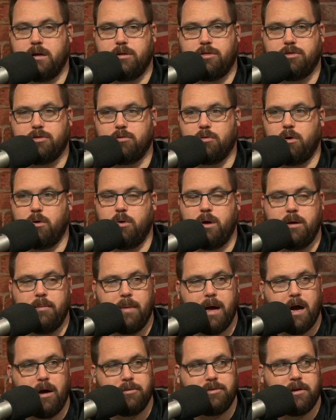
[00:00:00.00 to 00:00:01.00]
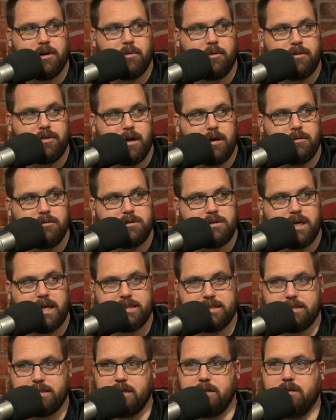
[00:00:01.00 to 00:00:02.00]
going to throw him out there without
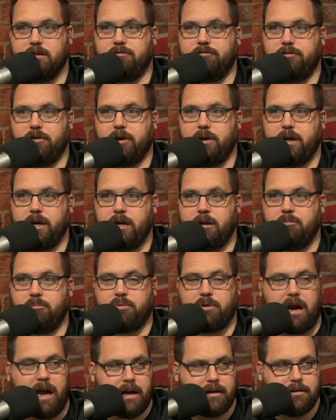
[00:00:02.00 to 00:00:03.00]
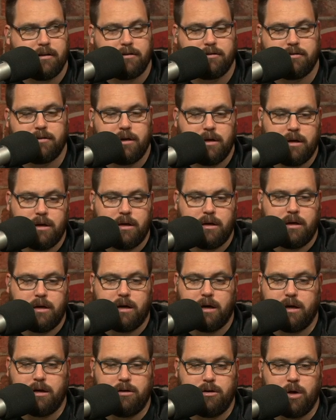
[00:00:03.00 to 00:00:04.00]
testing the foot in practice.
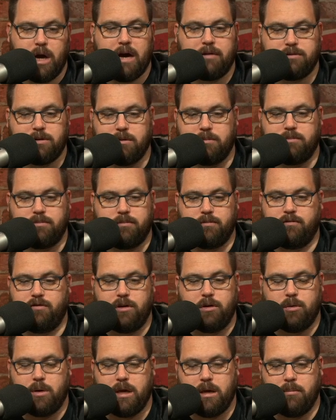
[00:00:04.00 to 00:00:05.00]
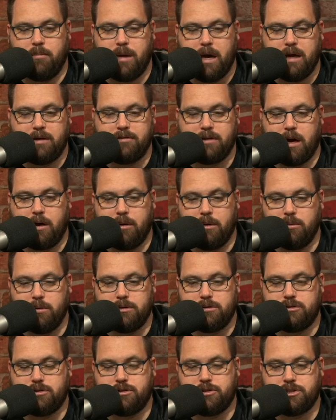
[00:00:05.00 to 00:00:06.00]
Uh, you have to view him as out. It
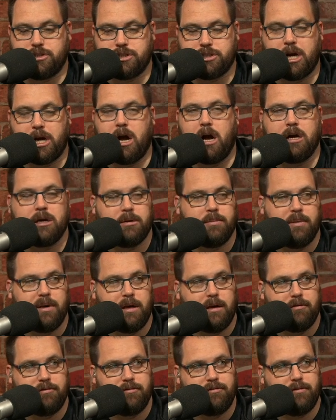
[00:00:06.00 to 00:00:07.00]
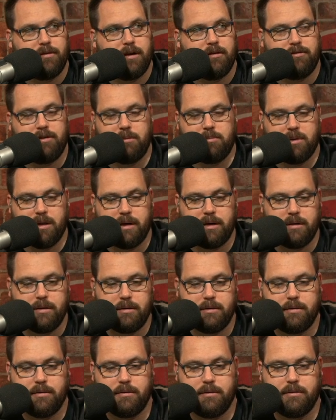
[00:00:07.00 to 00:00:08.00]
would shock me if, if he played.
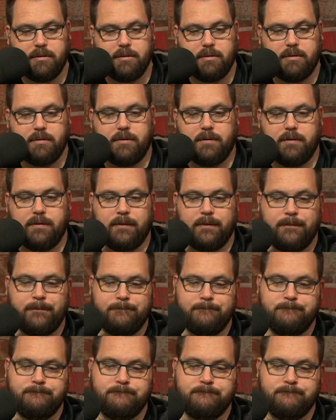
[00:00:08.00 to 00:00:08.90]
Ravens running